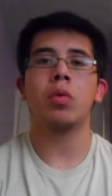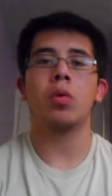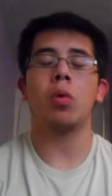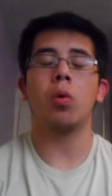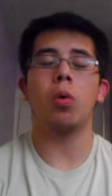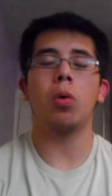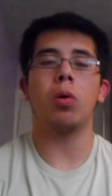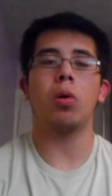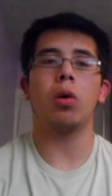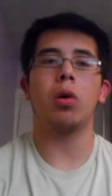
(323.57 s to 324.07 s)

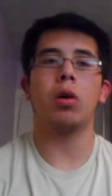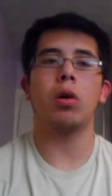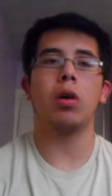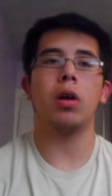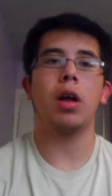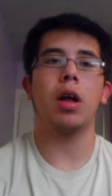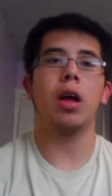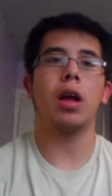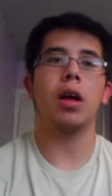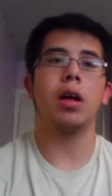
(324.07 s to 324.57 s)
or
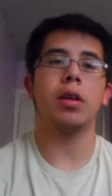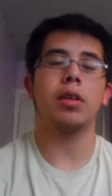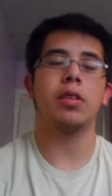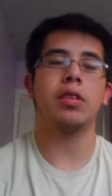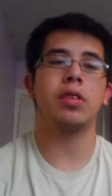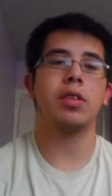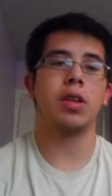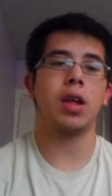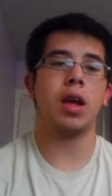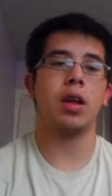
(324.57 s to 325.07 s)
a
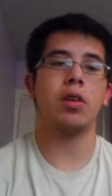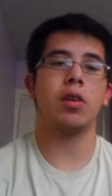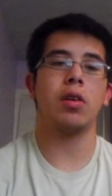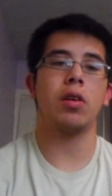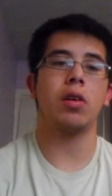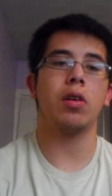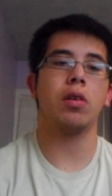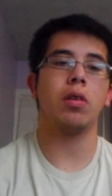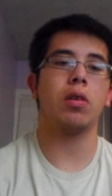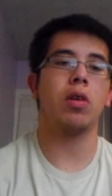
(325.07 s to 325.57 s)

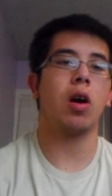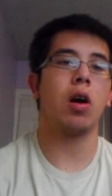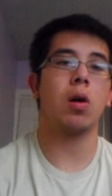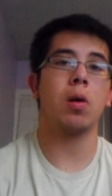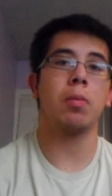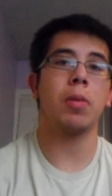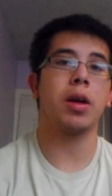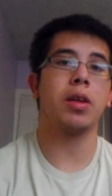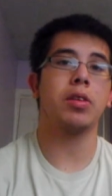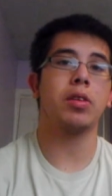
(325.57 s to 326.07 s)
standard
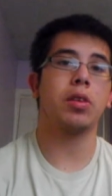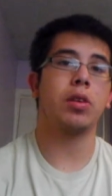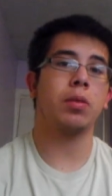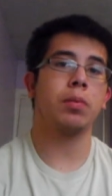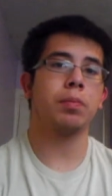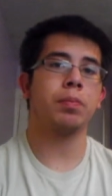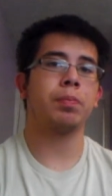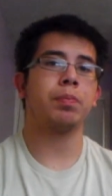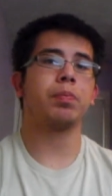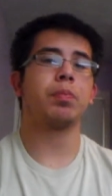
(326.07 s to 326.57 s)
cartomizer,
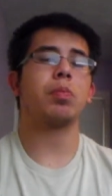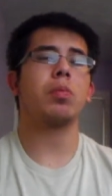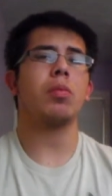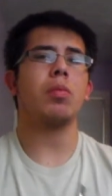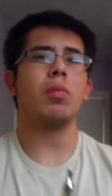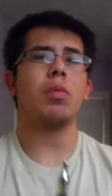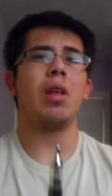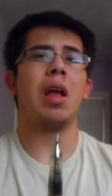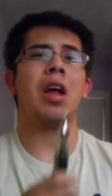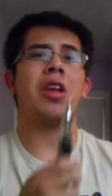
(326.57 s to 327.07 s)

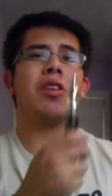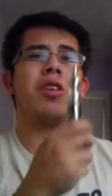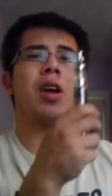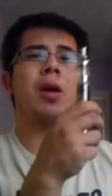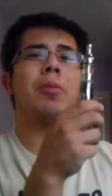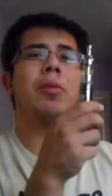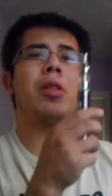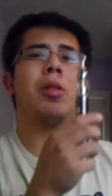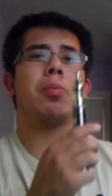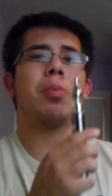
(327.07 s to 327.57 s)
and you're
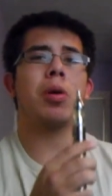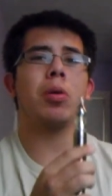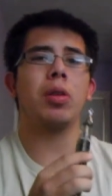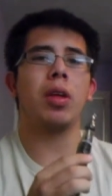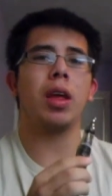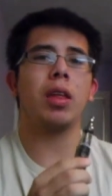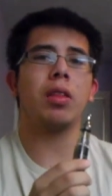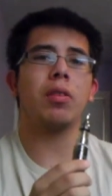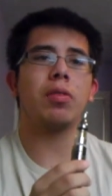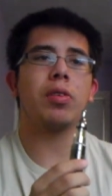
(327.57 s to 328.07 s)
coming to the
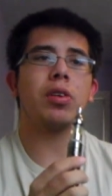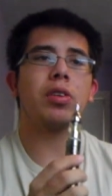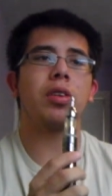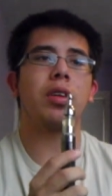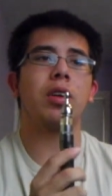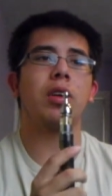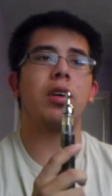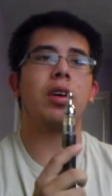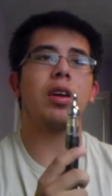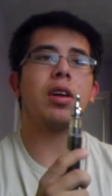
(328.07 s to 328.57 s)
Protank, the first
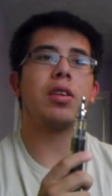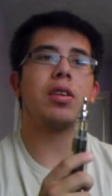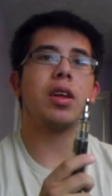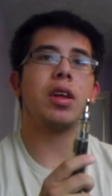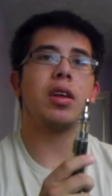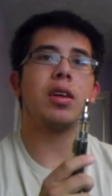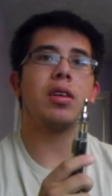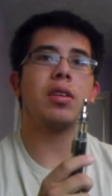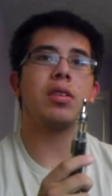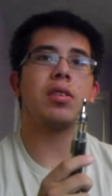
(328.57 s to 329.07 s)
thing you're going to
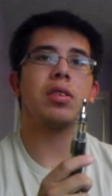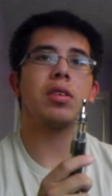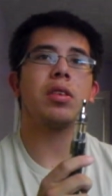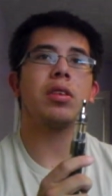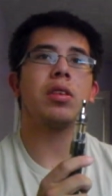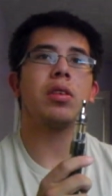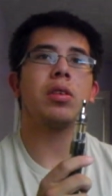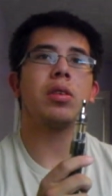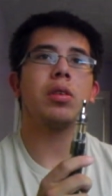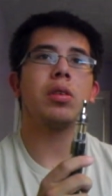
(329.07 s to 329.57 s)
say is
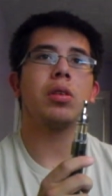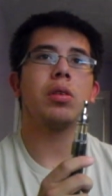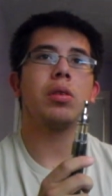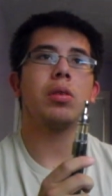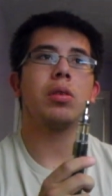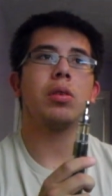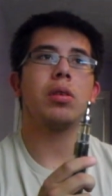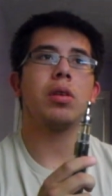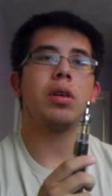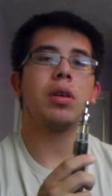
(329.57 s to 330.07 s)

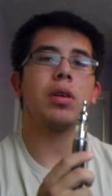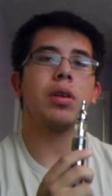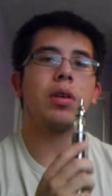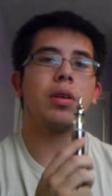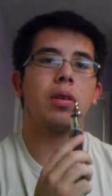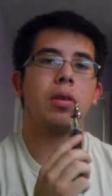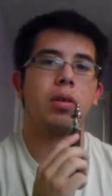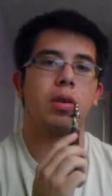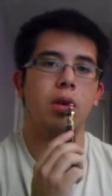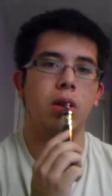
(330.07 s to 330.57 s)

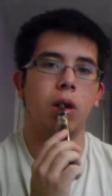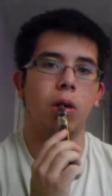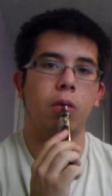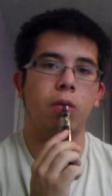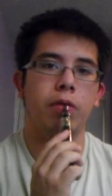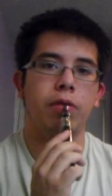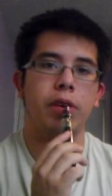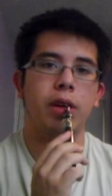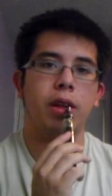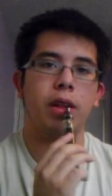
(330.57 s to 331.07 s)
you
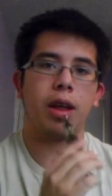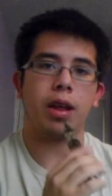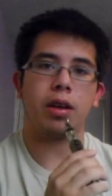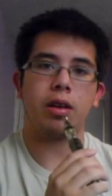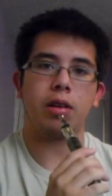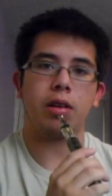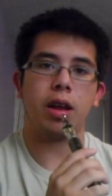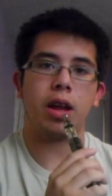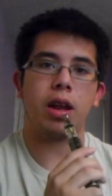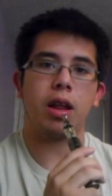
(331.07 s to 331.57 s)
don't feel like
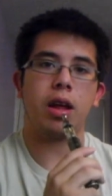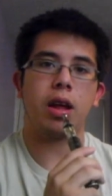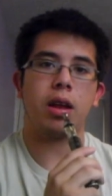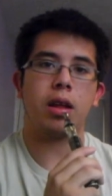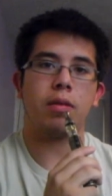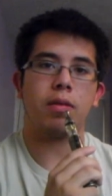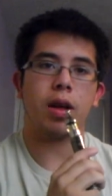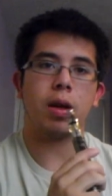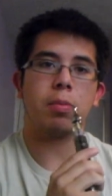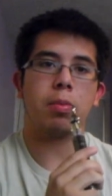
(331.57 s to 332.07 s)
you're getting
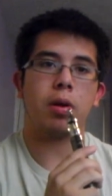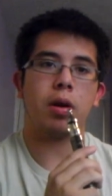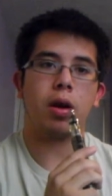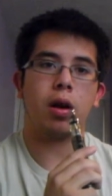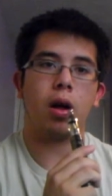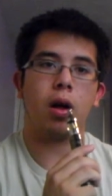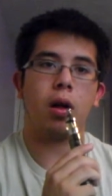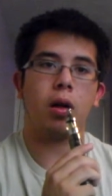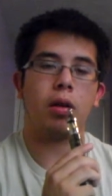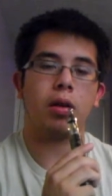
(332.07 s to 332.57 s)
any vapor at
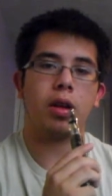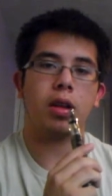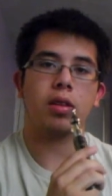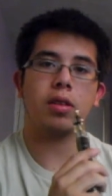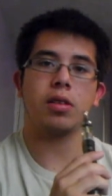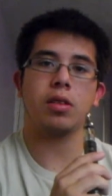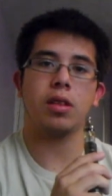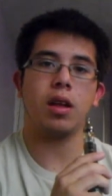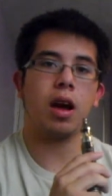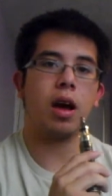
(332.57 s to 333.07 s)
all.
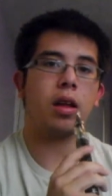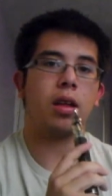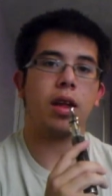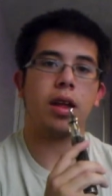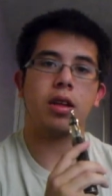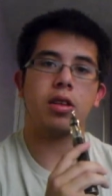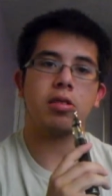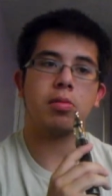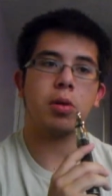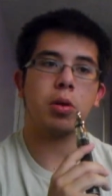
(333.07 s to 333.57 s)
It's not
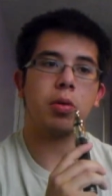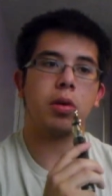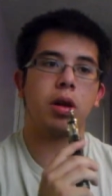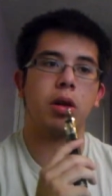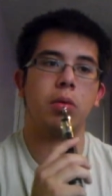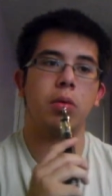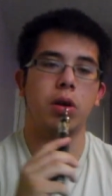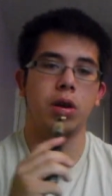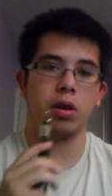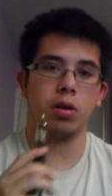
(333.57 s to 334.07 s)
like
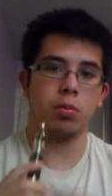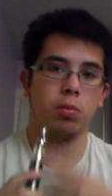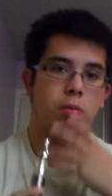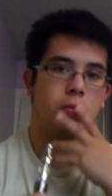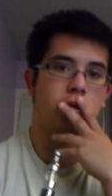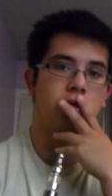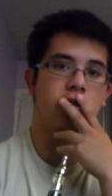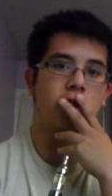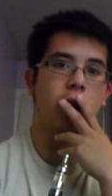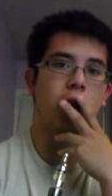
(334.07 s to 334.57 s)
smoking where you
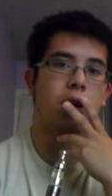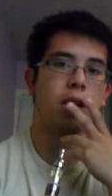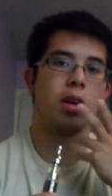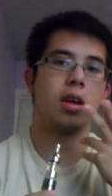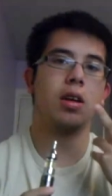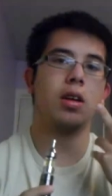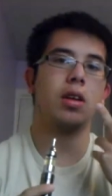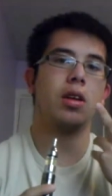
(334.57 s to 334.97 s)
suck